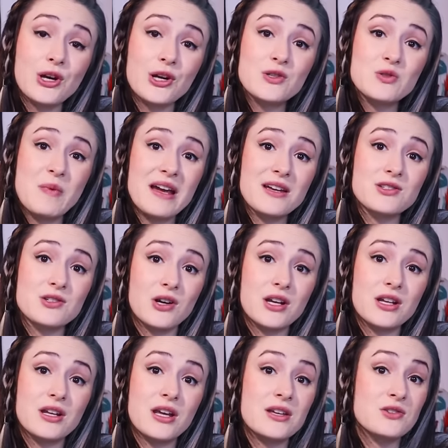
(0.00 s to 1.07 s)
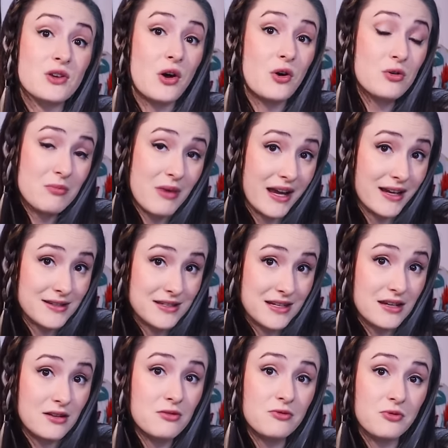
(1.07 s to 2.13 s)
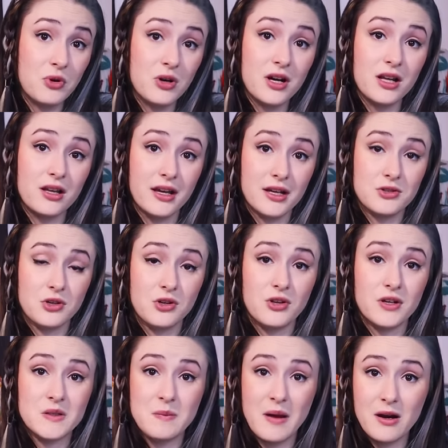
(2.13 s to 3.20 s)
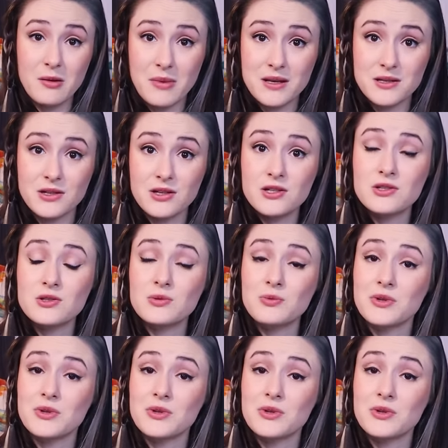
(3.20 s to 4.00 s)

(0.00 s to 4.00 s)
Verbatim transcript: Gernsback started his own magazine for electrical electrical experimenters,